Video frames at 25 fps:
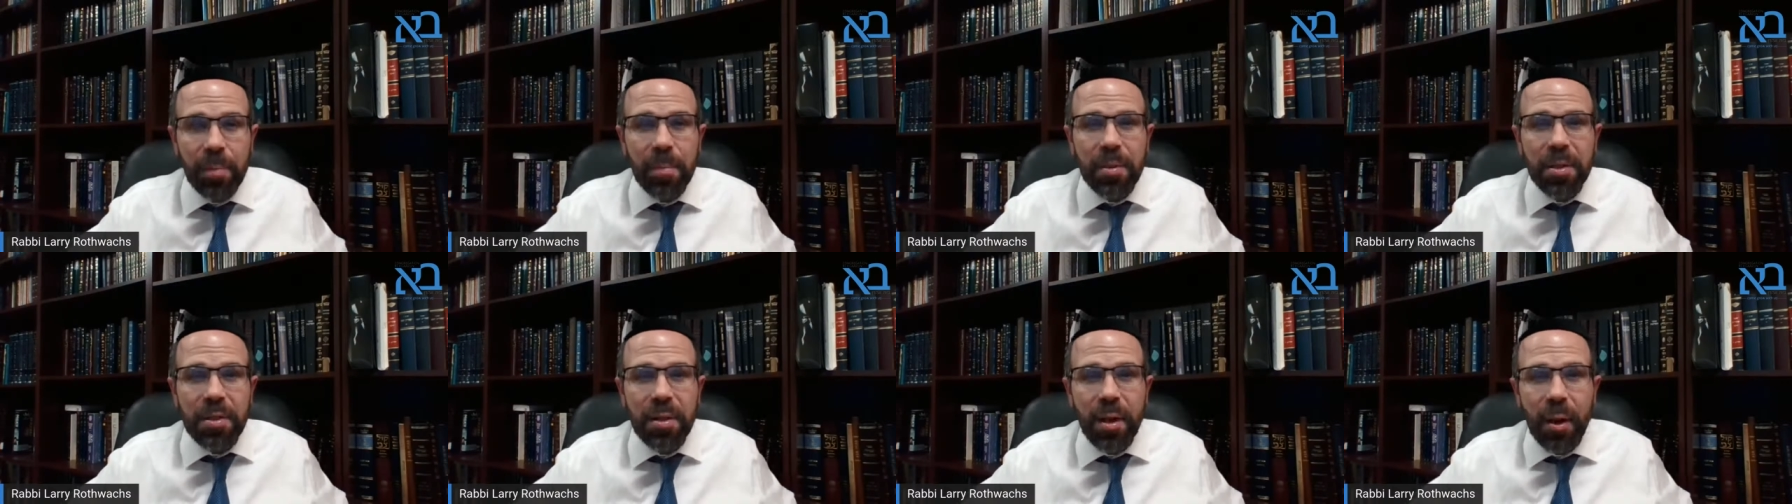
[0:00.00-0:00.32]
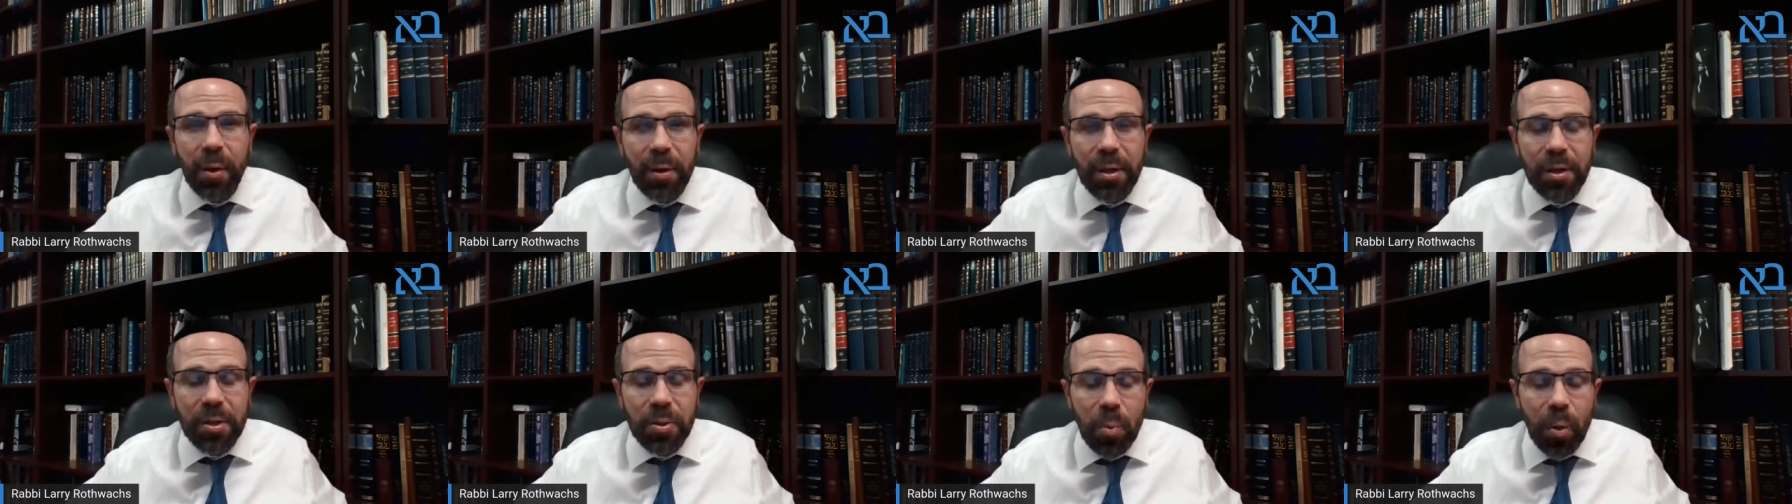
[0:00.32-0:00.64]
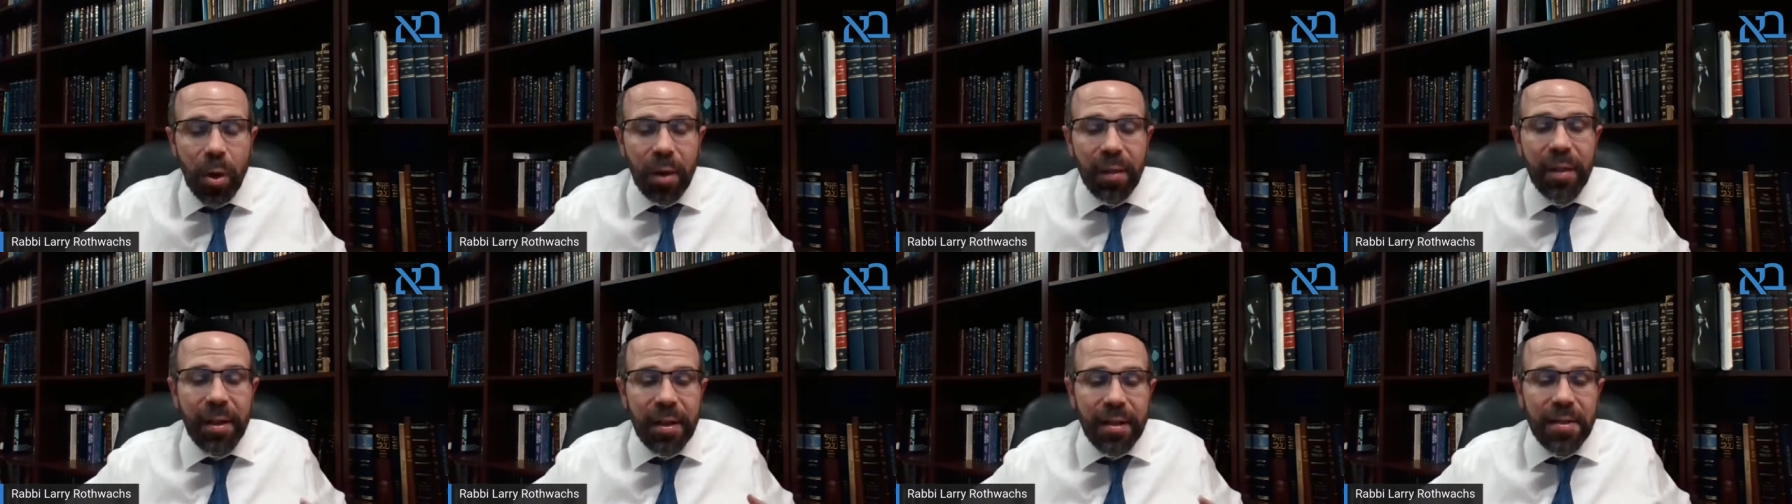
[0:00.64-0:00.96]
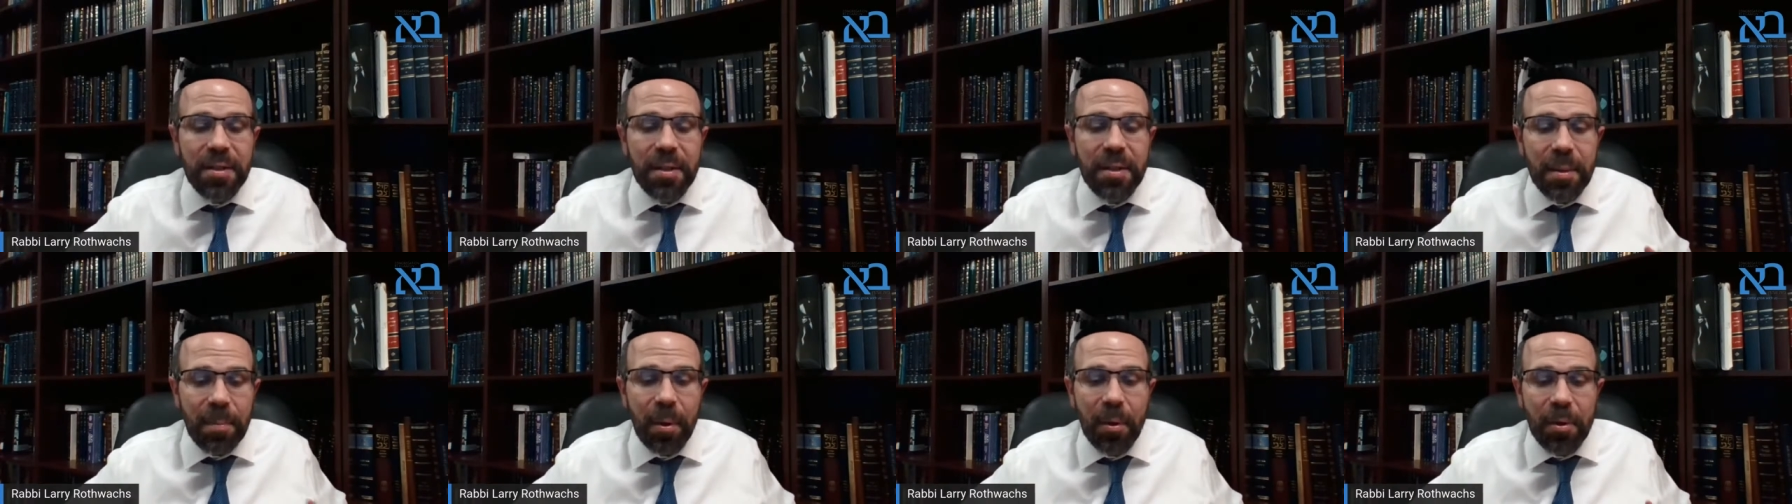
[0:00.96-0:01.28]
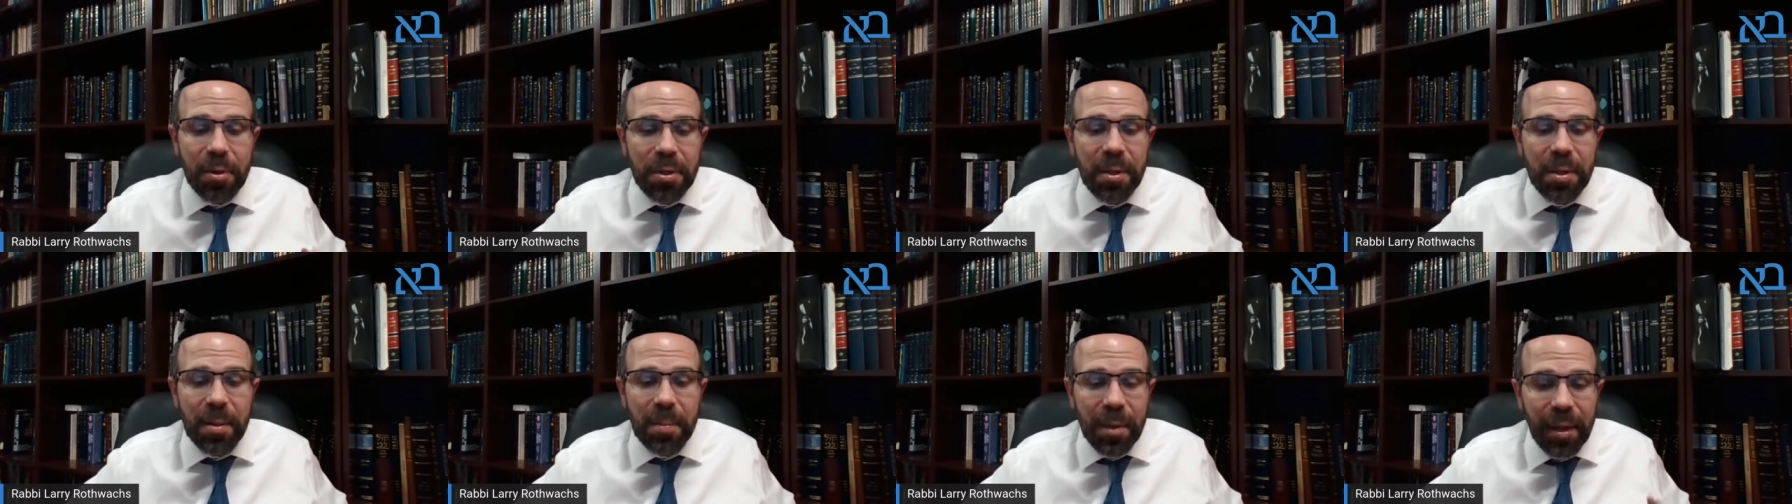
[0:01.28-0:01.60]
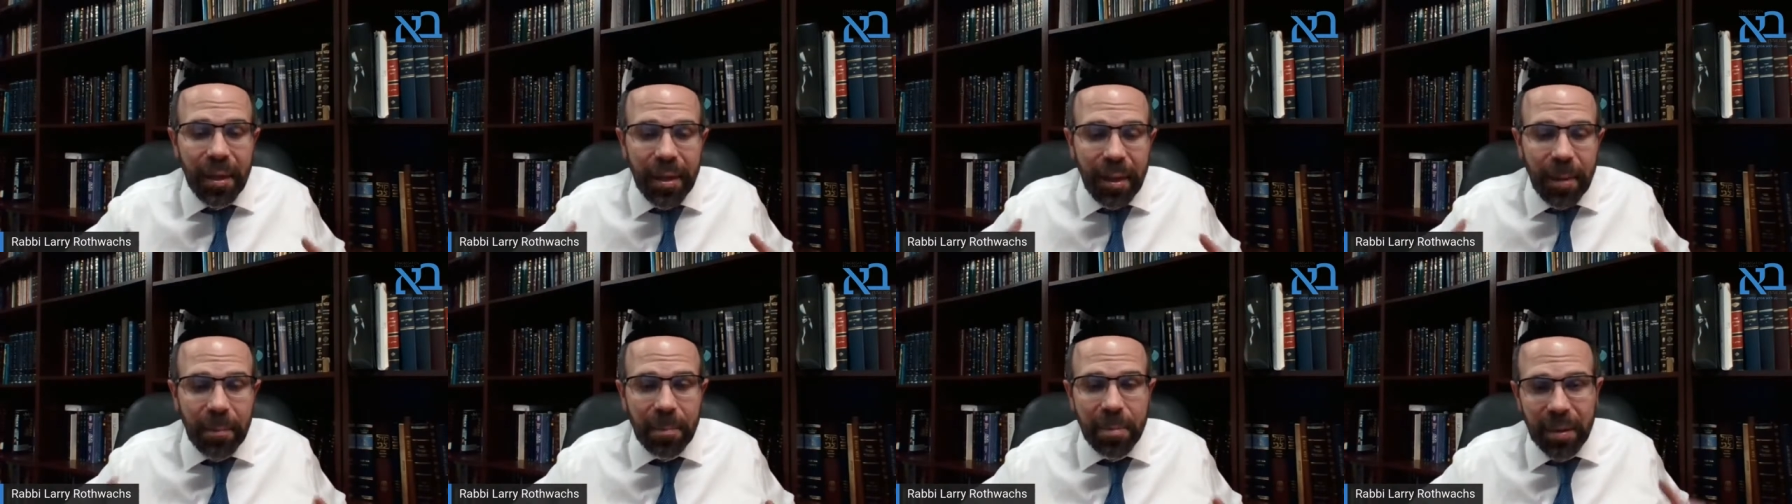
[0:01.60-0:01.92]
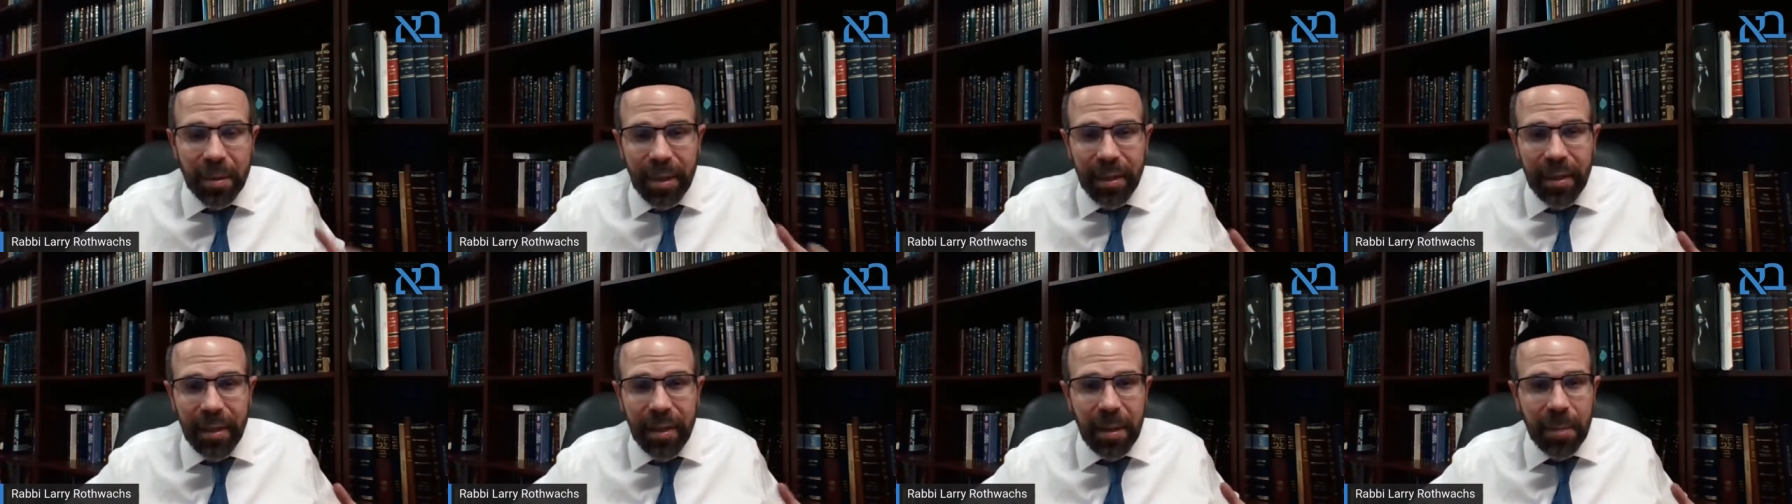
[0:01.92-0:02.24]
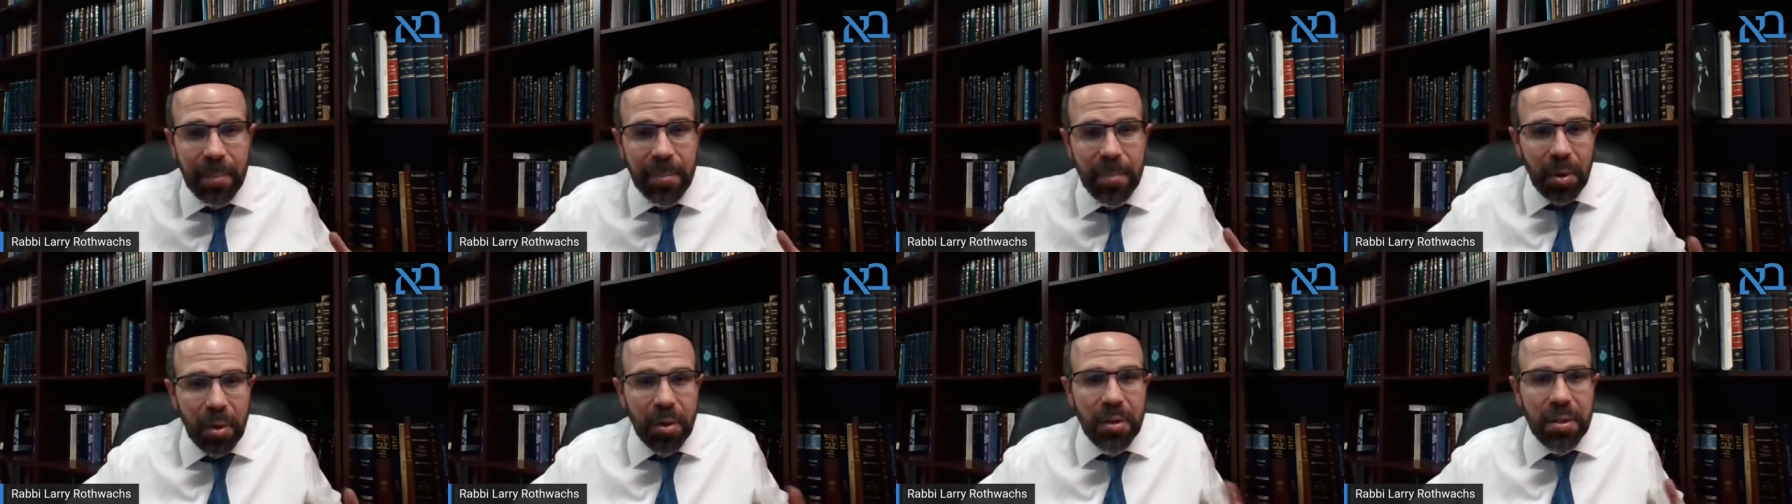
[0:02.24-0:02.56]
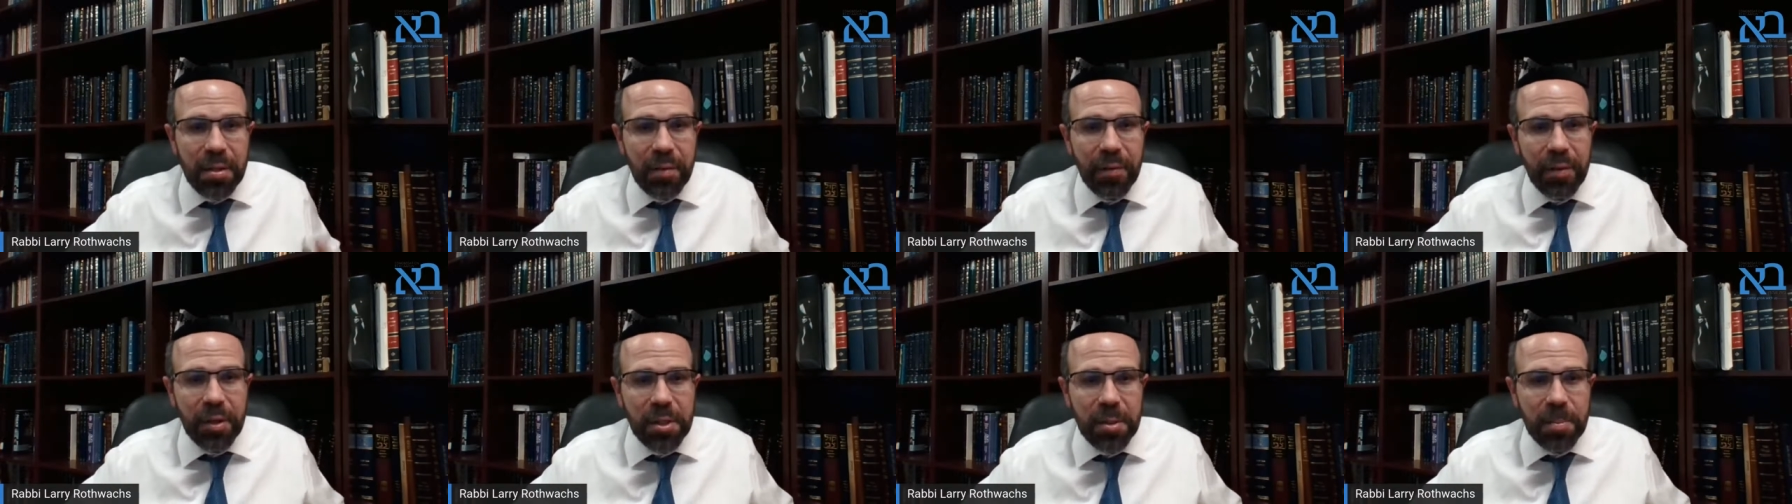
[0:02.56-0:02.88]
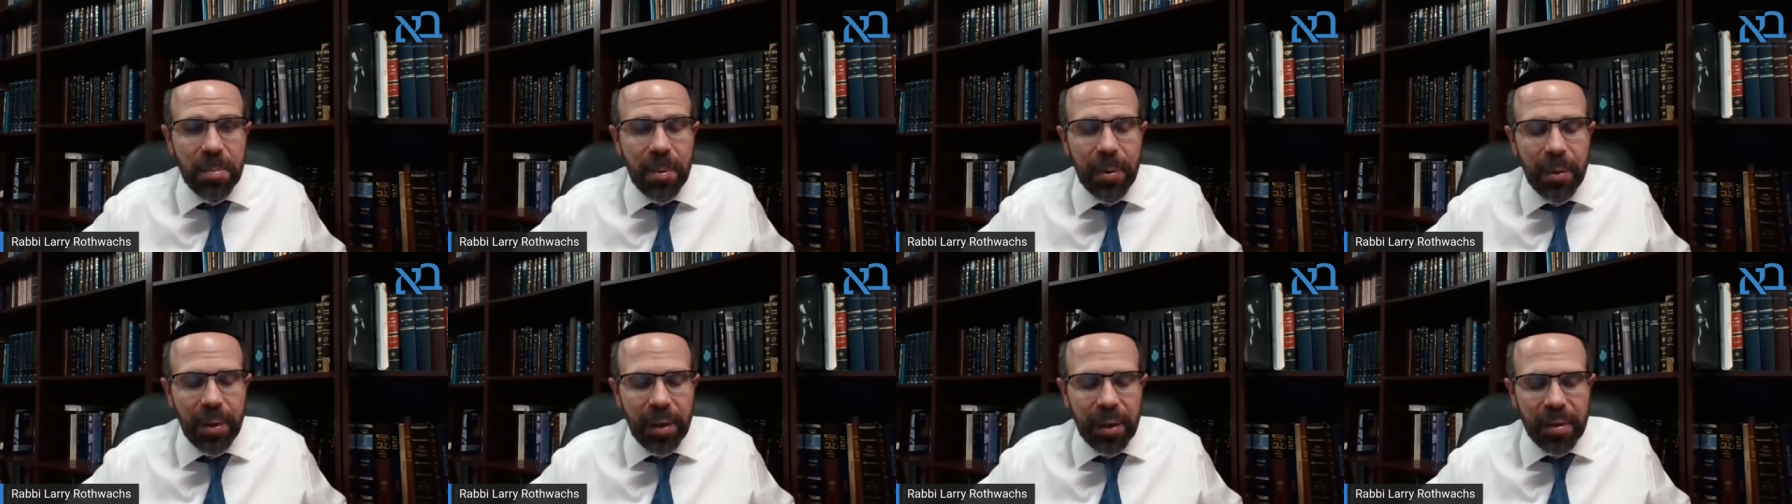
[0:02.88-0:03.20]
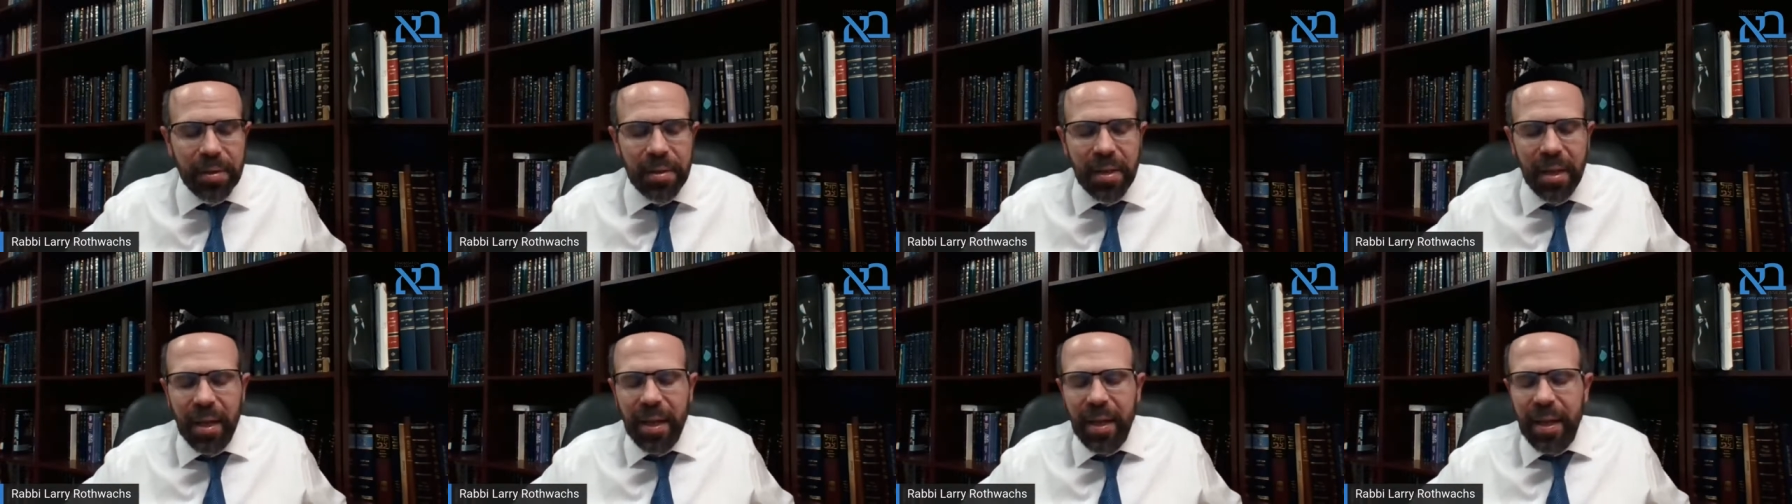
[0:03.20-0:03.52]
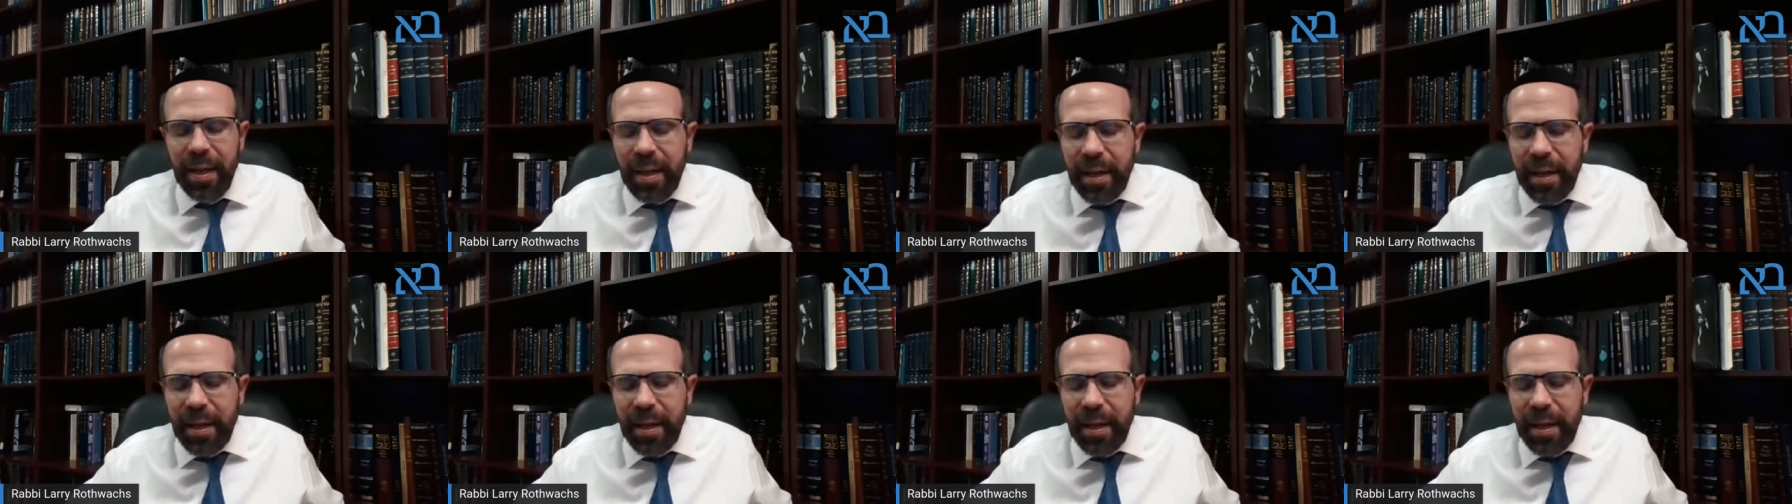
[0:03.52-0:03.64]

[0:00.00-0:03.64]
with Masorah, is one that is supposed to be a completely immersive experience.